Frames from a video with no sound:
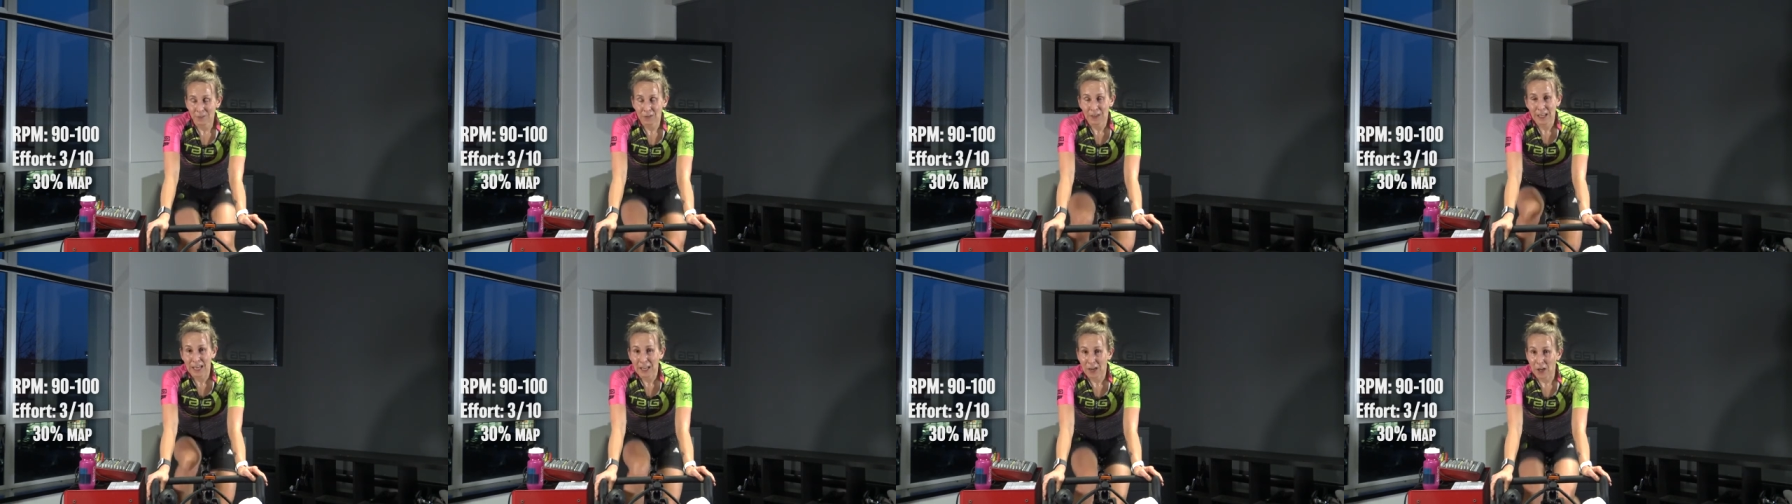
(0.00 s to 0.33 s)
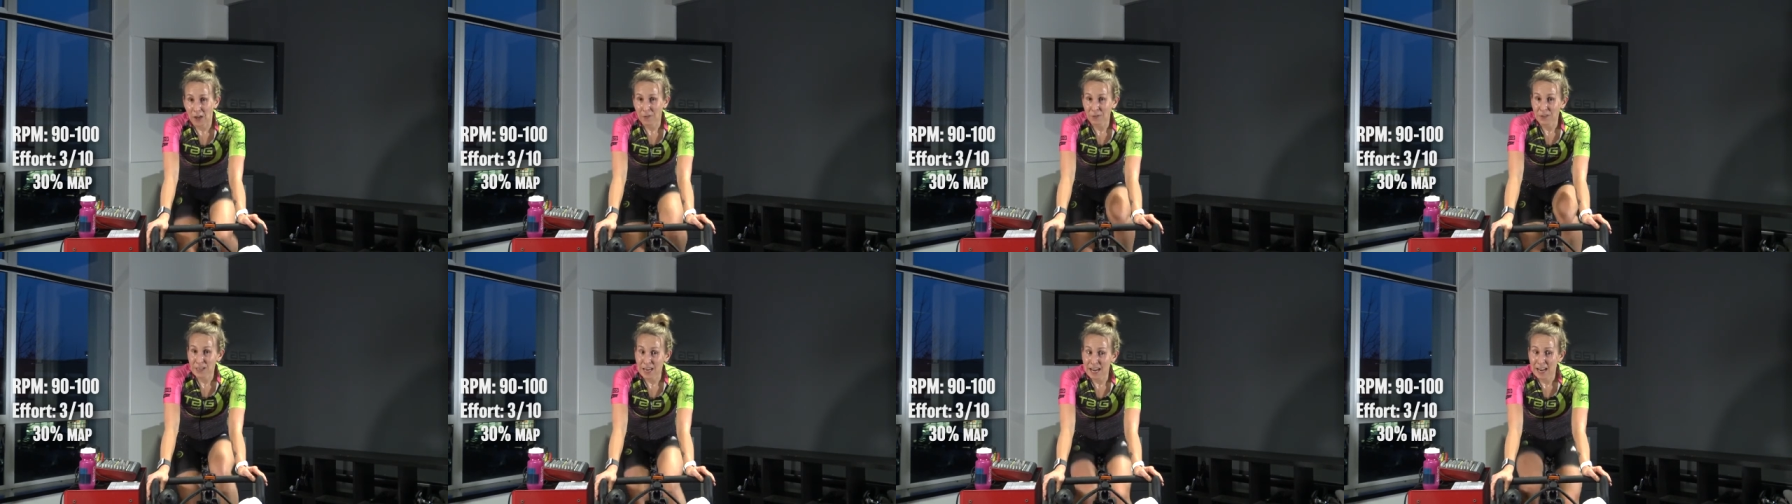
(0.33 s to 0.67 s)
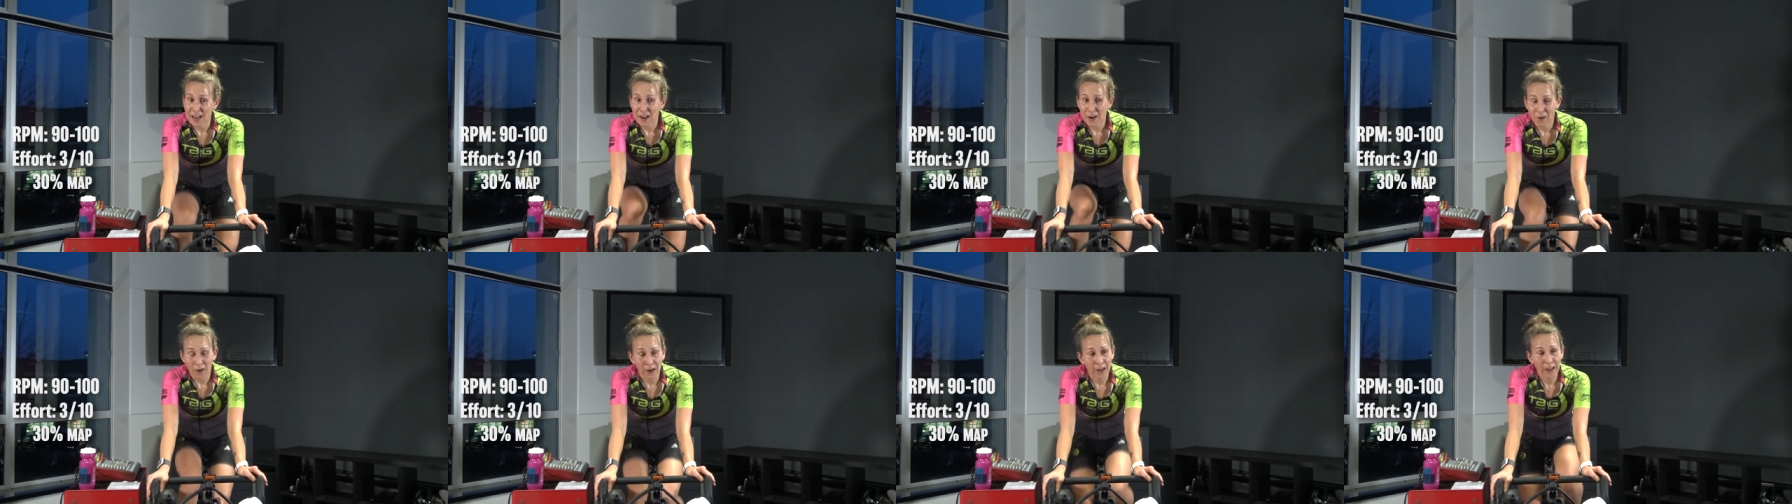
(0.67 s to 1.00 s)
you get off
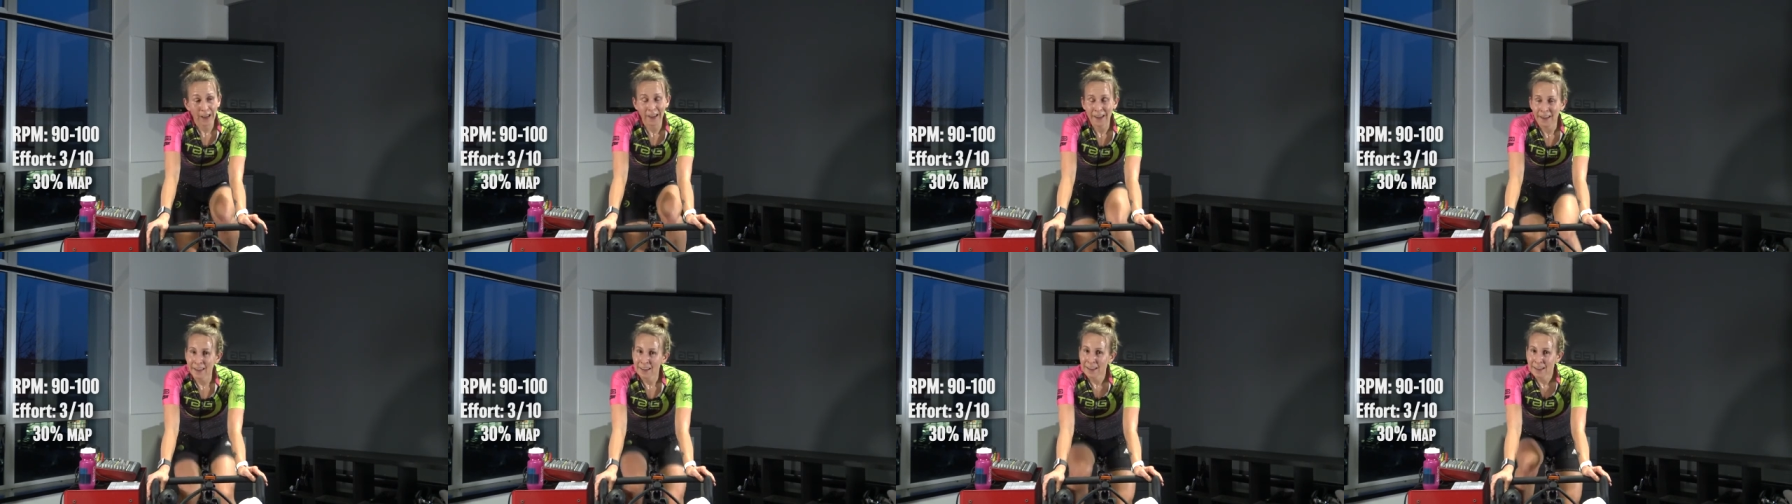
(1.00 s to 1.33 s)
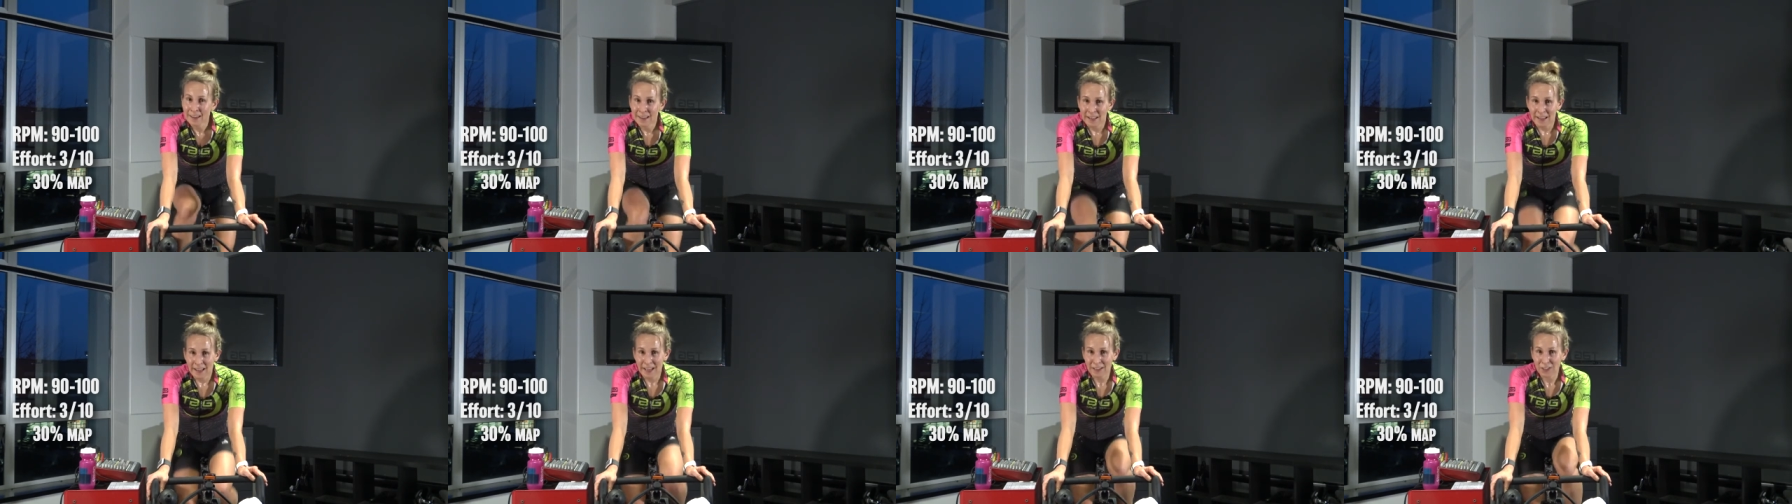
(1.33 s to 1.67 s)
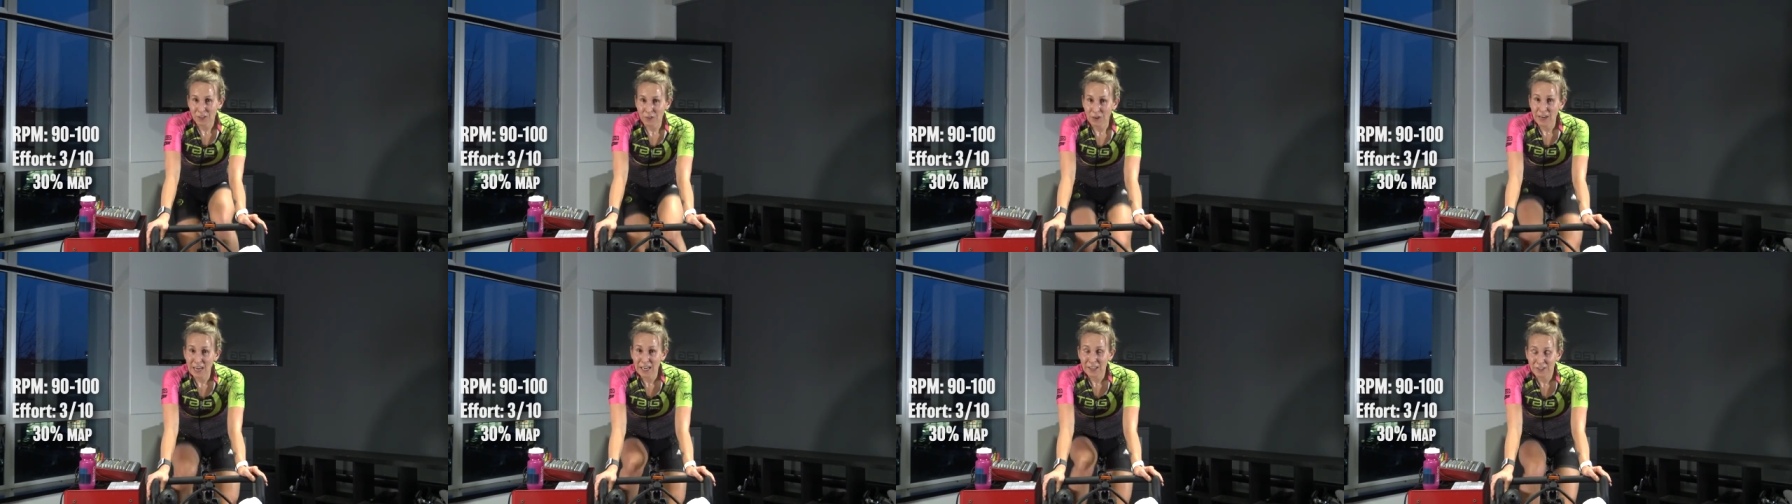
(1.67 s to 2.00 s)
now, that's
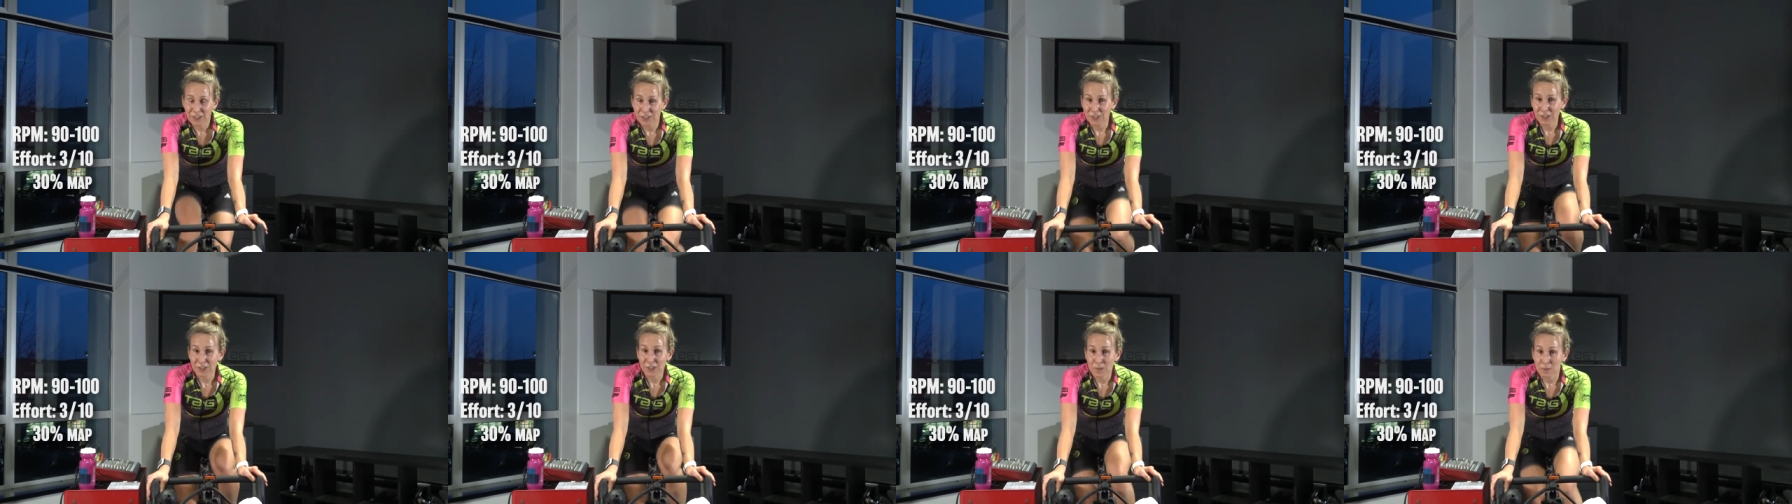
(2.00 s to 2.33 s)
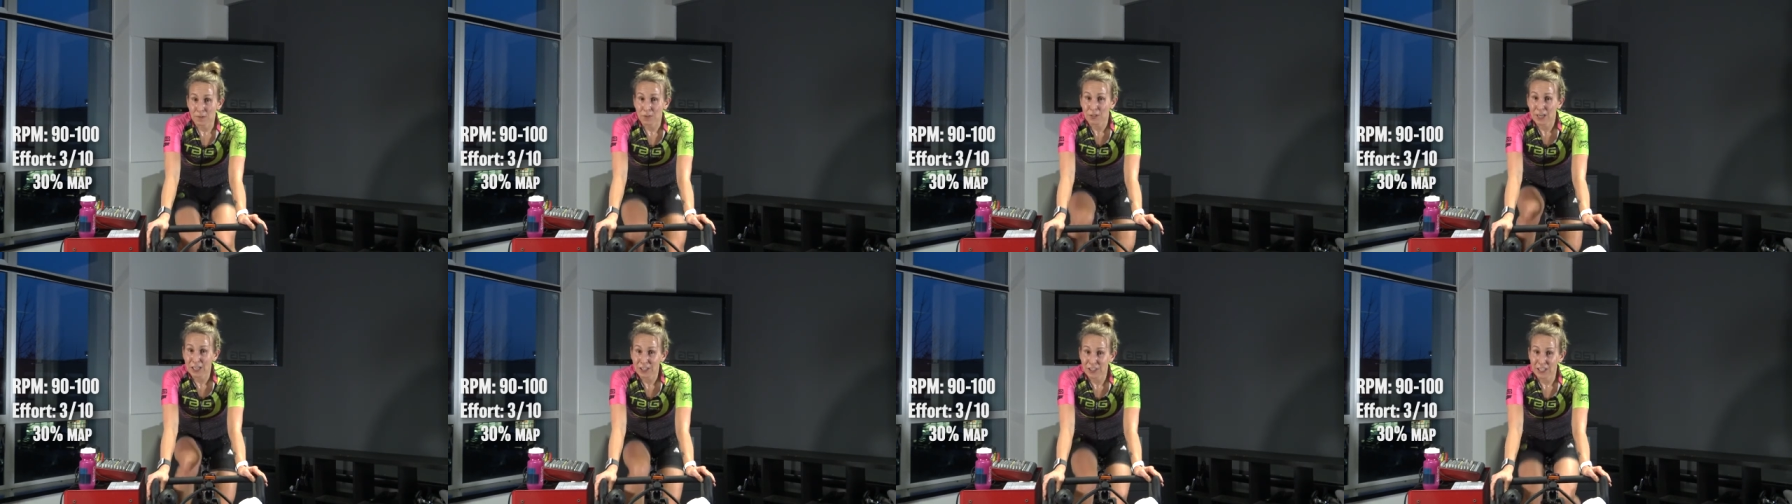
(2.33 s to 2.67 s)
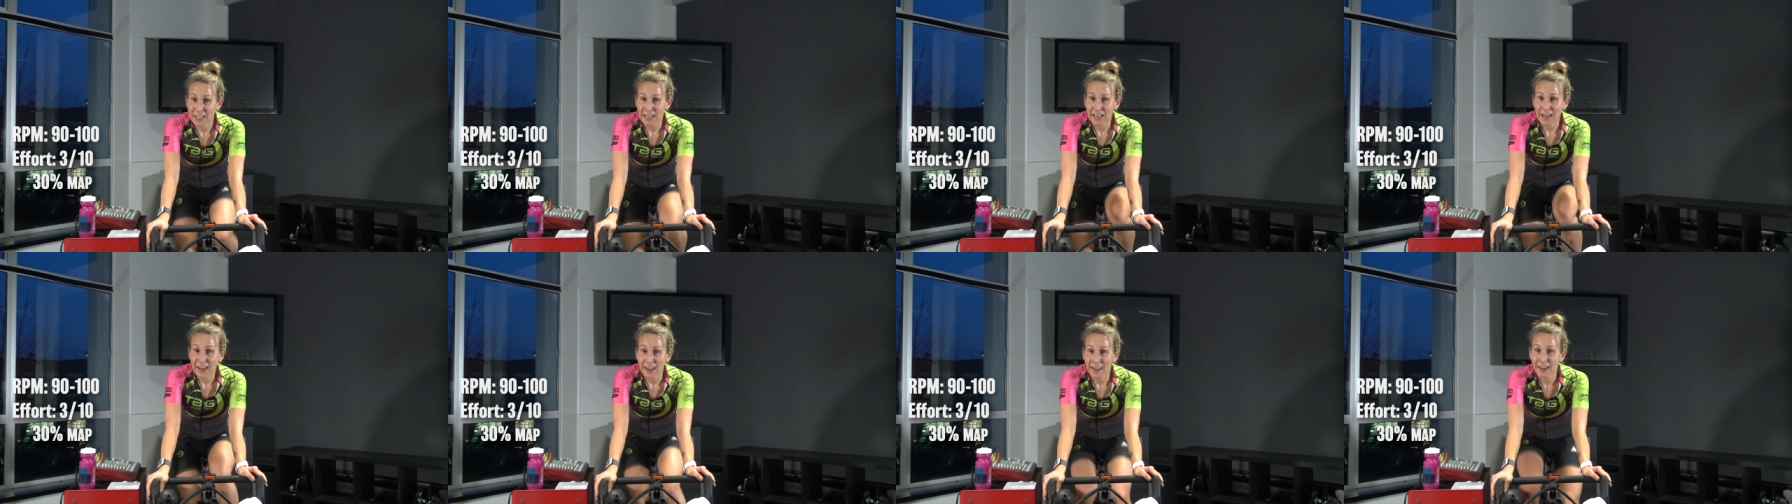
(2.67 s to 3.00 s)
great, just do some
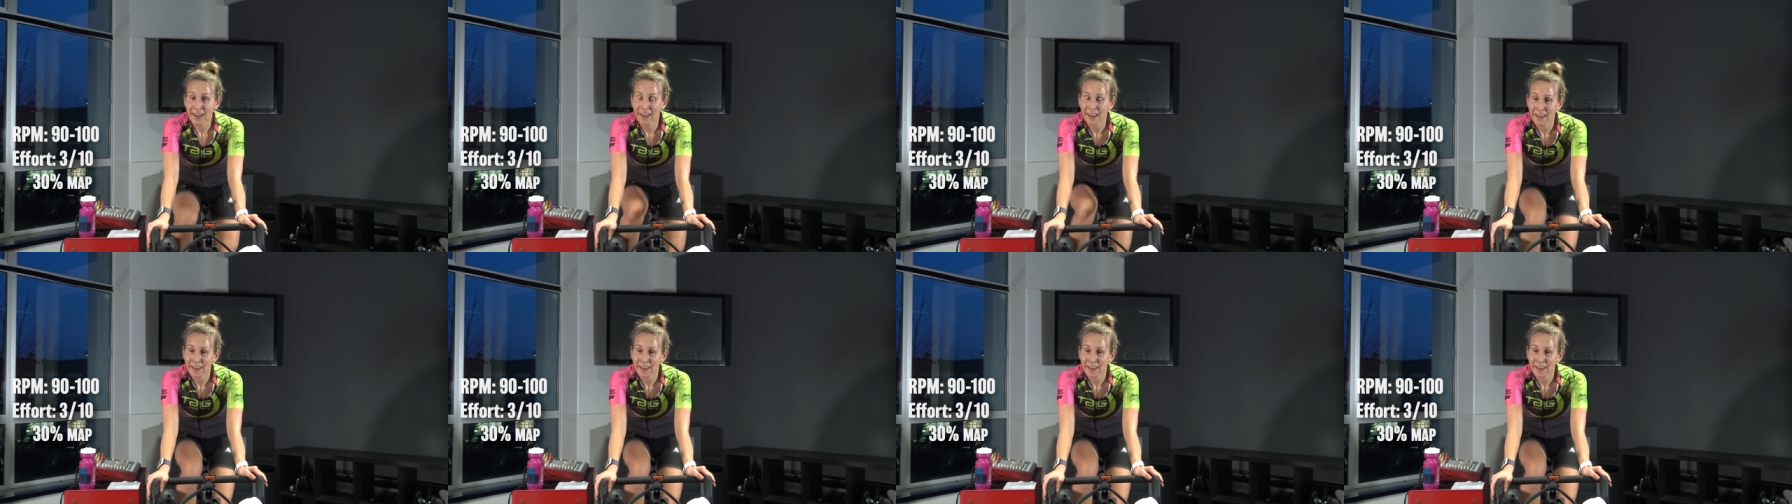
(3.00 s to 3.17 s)
stretching.